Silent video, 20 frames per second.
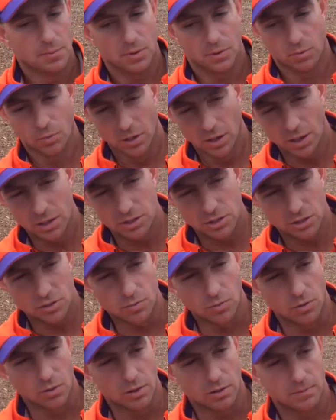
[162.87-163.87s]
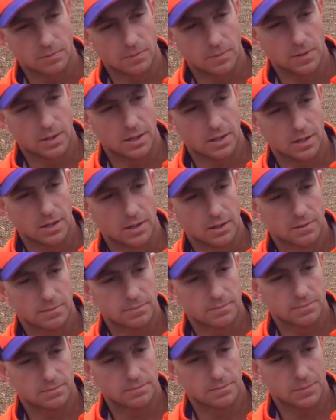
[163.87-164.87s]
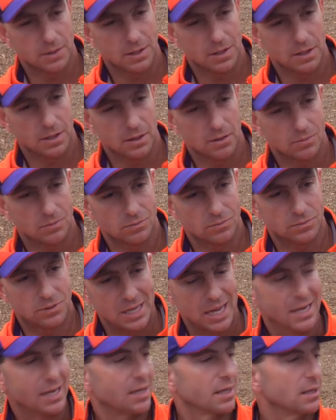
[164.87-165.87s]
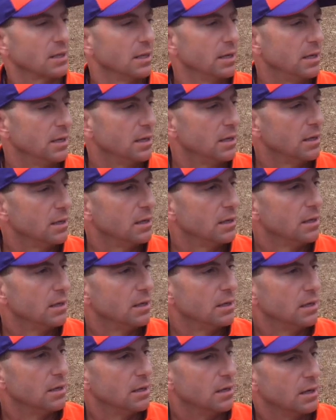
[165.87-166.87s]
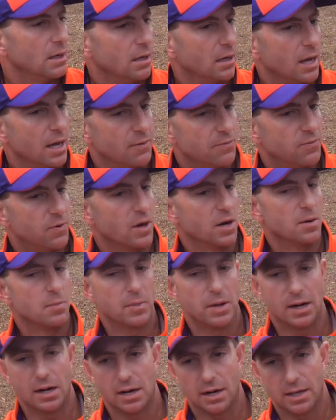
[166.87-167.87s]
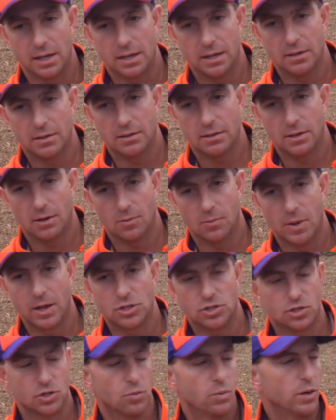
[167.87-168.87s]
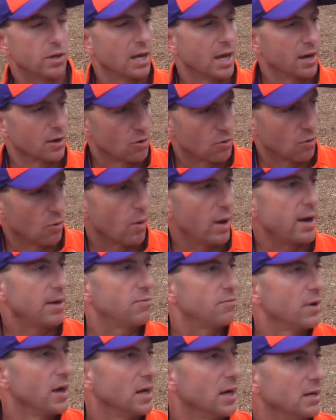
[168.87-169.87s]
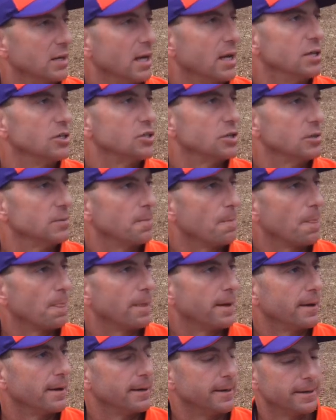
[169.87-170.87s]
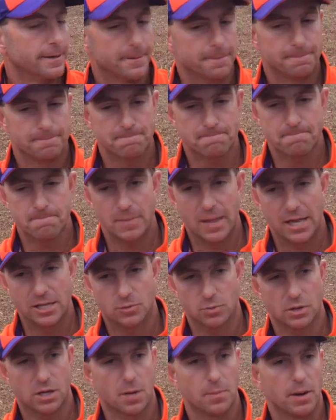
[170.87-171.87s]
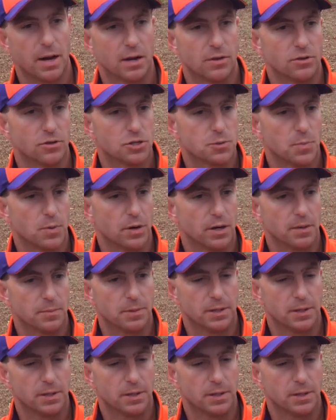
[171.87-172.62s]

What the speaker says: So really just want to technically and fundamentally, make sure we got a great foundation as we come out of this spring.